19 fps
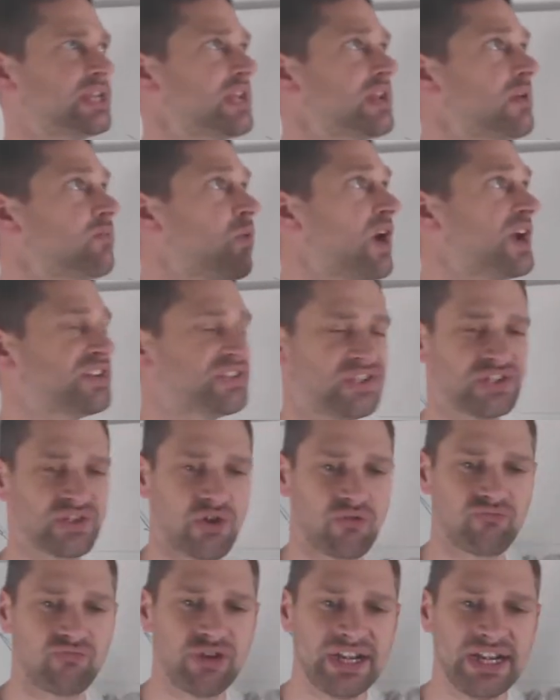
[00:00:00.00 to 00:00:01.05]
I don't know why it's just
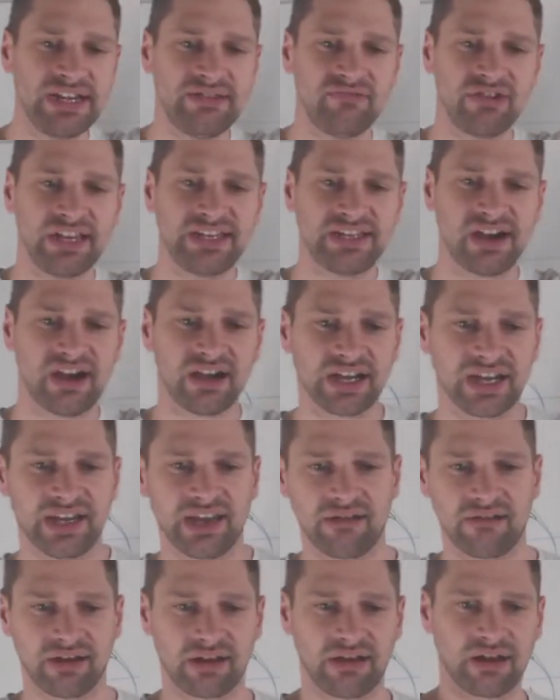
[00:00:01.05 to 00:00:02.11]
got really, really dark in
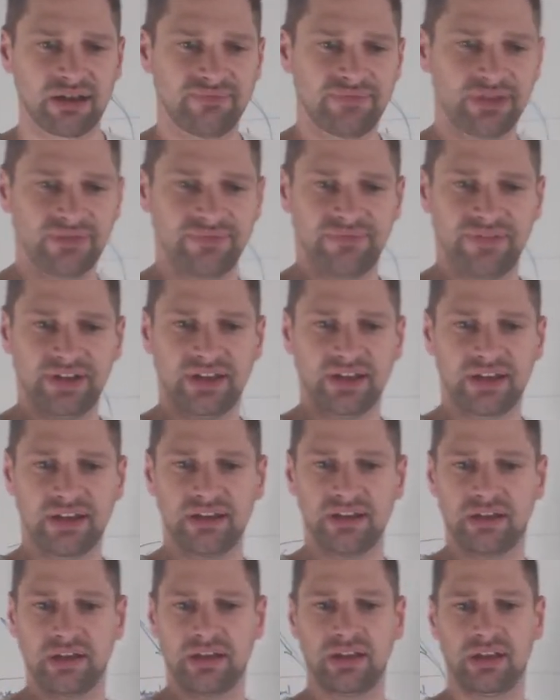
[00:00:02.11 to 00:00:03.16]
here. I kind of look, feel like I
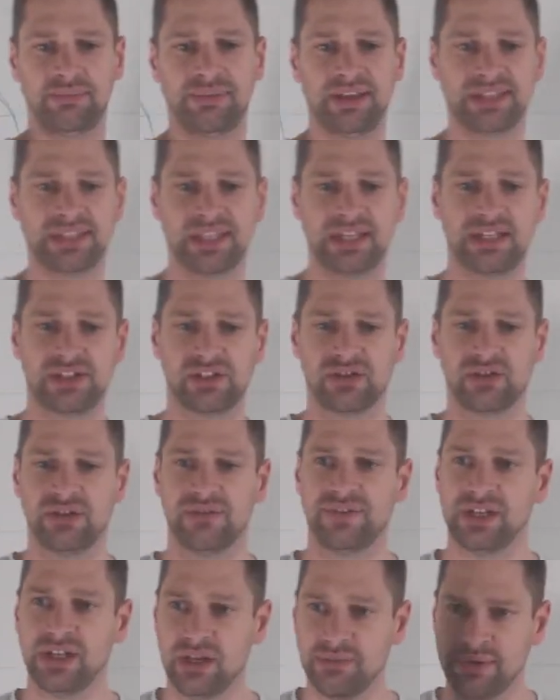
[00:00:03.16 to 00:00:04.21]
look a little bit sinister on the
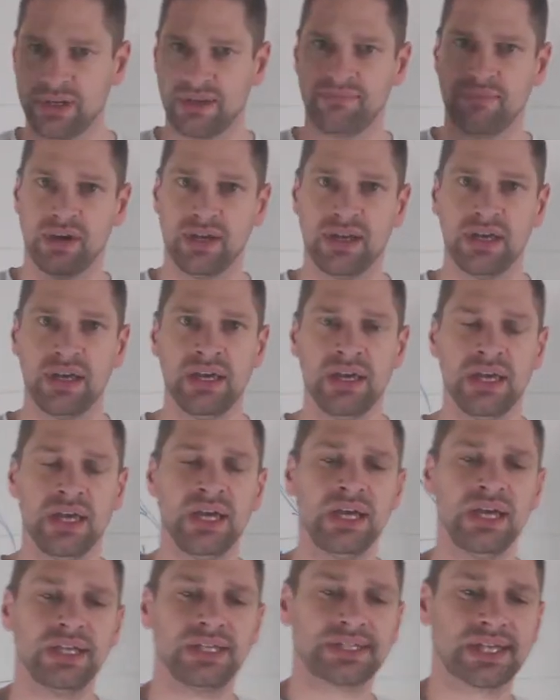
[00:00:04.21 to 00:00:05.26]
video, but never mind.
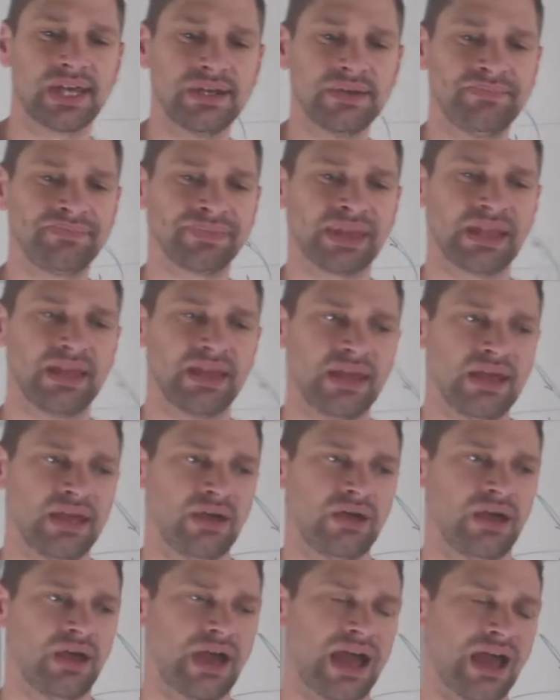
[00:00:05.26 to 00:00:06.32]
So
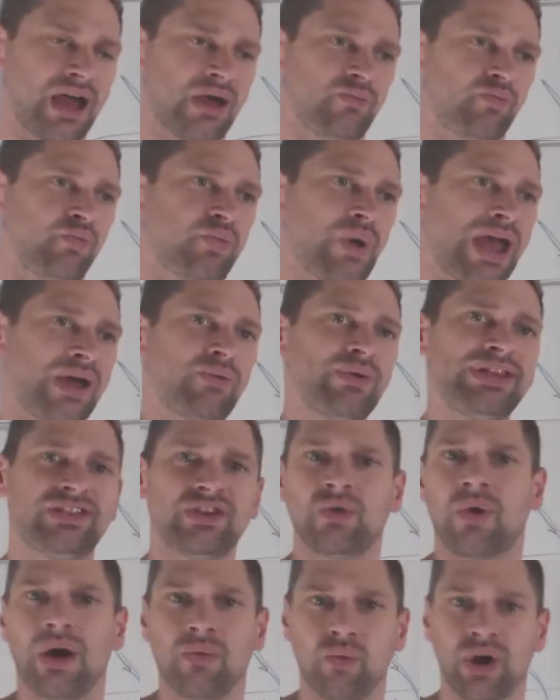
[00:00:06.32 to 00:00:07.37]
uh, where we
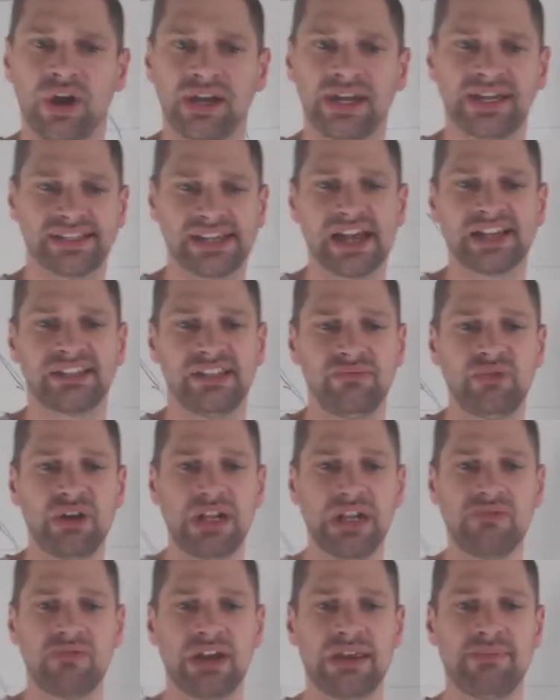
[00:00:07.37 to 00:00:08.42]
do our work is actually
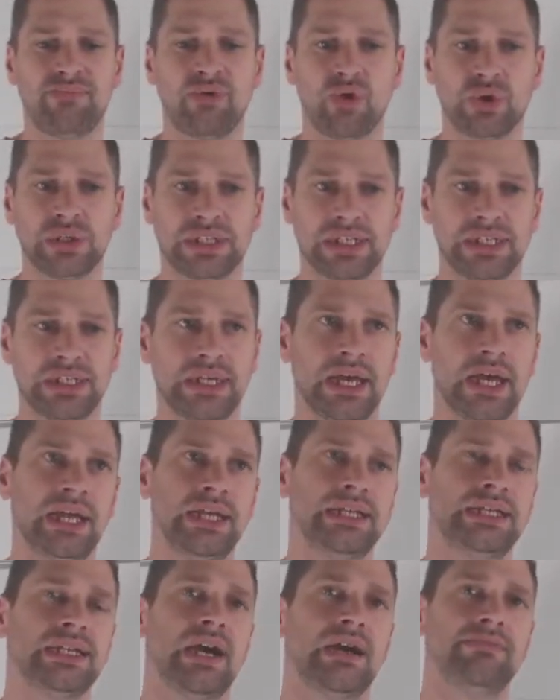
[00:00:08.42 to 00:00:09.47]
really, really important.
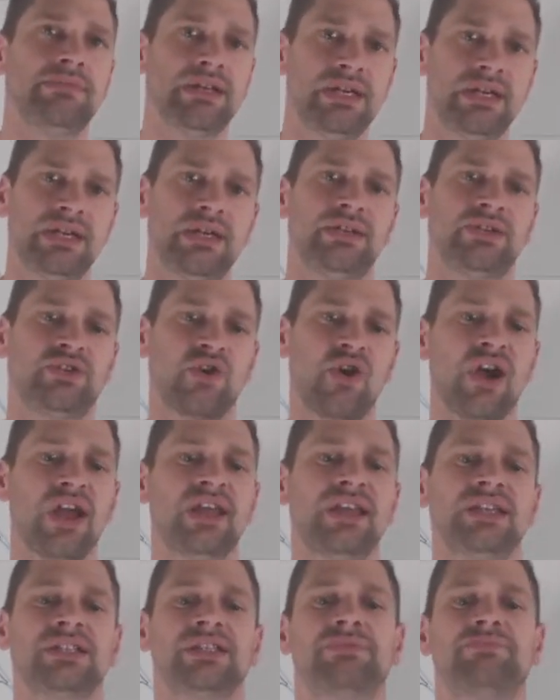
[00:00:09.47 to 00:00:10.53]
And I'm going to try and
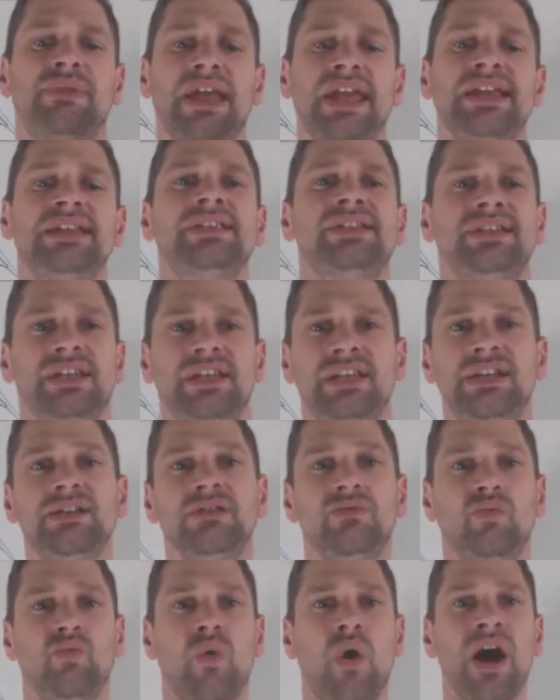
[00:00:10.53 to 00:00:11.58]
explain to
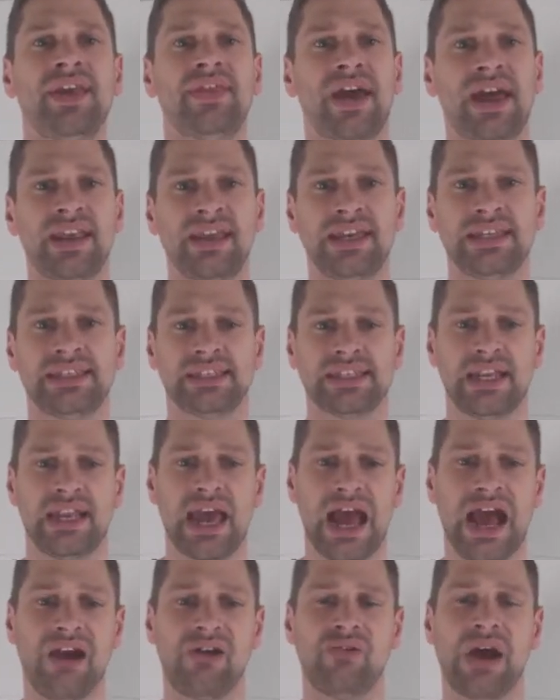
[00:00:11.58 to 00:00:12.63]
you why that is and
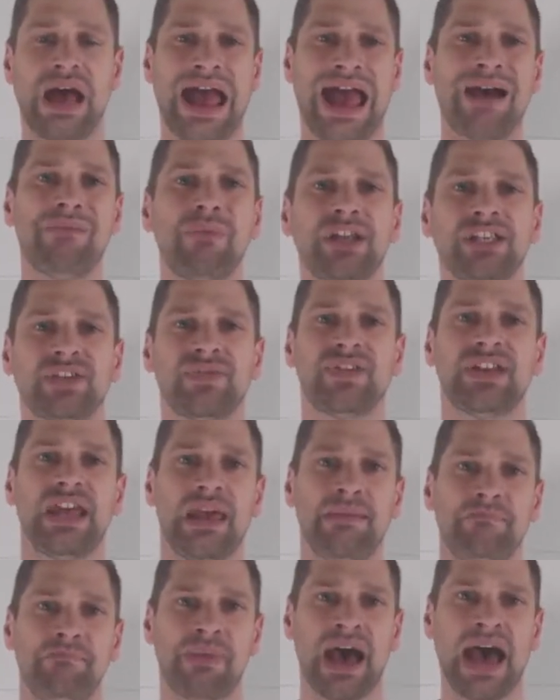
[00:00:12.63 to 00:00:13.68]
how, how much of an
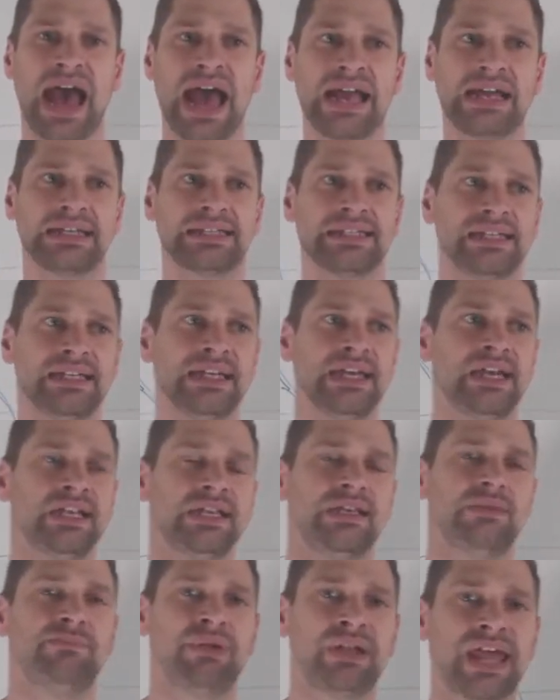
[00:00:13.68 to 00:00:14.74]
impact
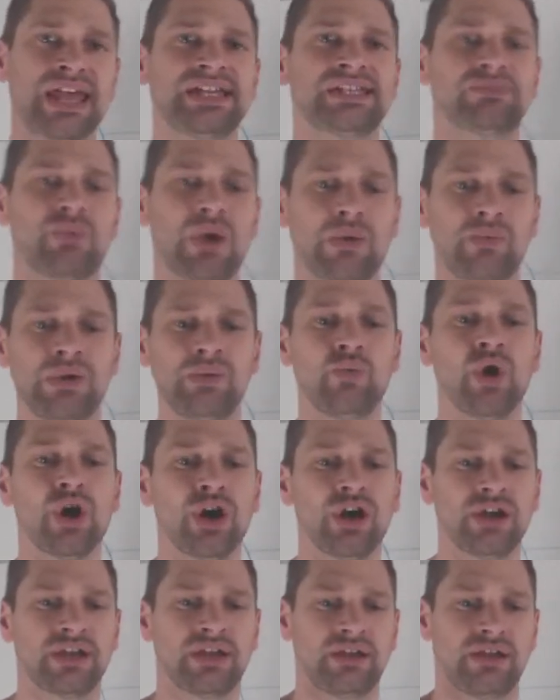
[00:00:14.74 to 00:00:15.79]
the place where we
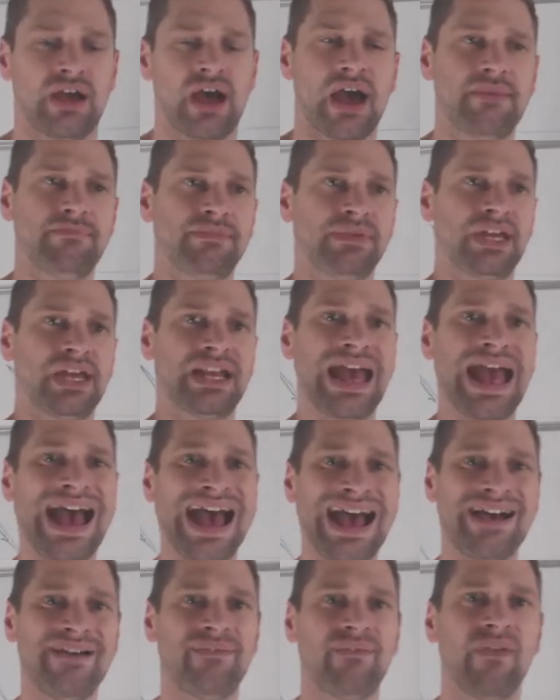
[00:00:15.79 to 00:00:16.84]
work um, can
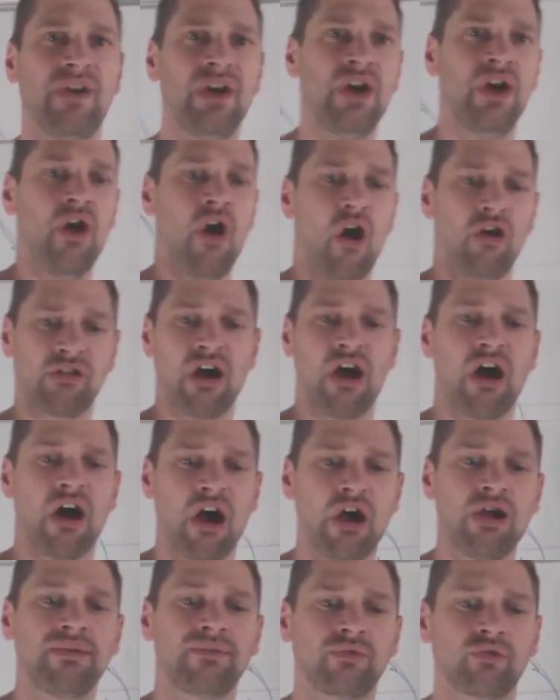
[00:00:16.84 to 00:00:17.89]
have on our
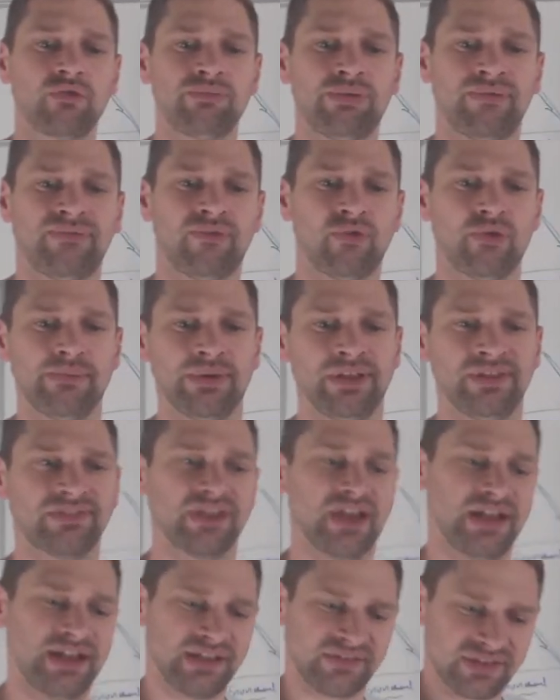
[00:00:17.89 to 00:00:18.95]
overall performance.
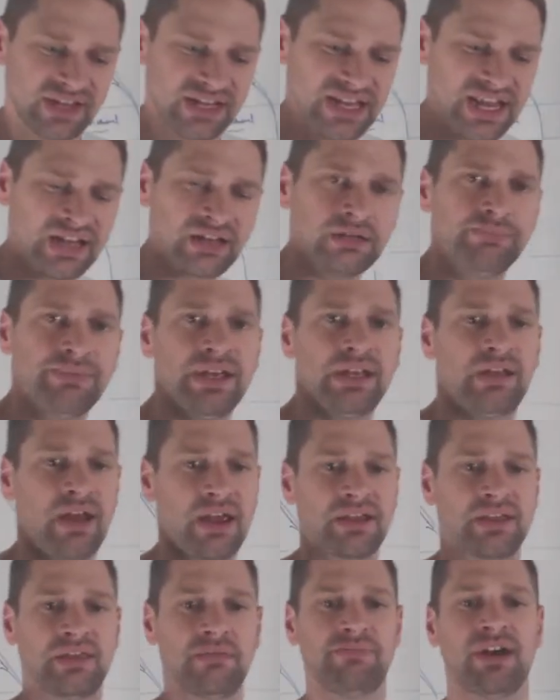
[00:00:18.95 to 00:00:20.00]
And it's a little bit
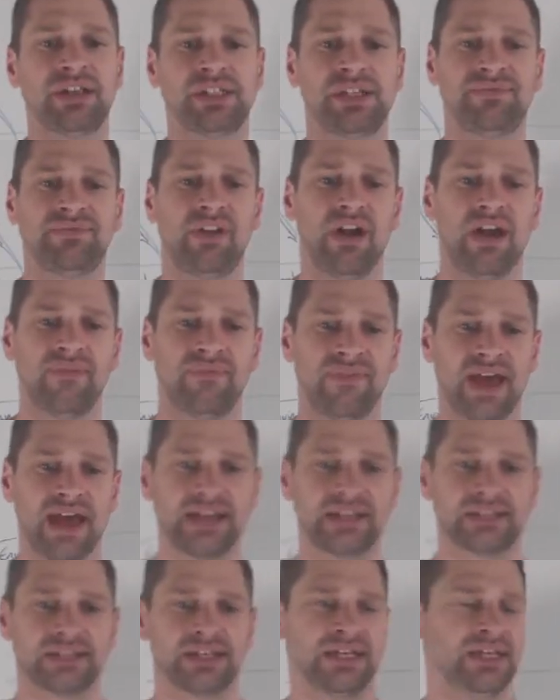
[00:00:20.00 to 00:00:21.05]
like the butterfly
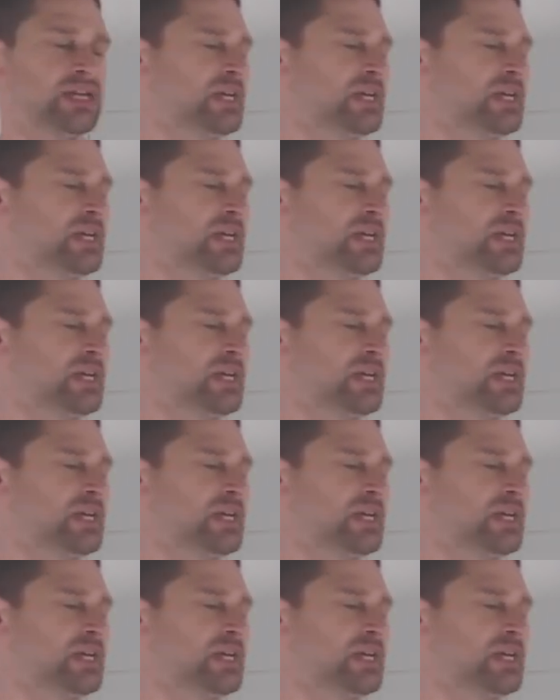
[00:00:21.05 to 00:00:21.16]
effect.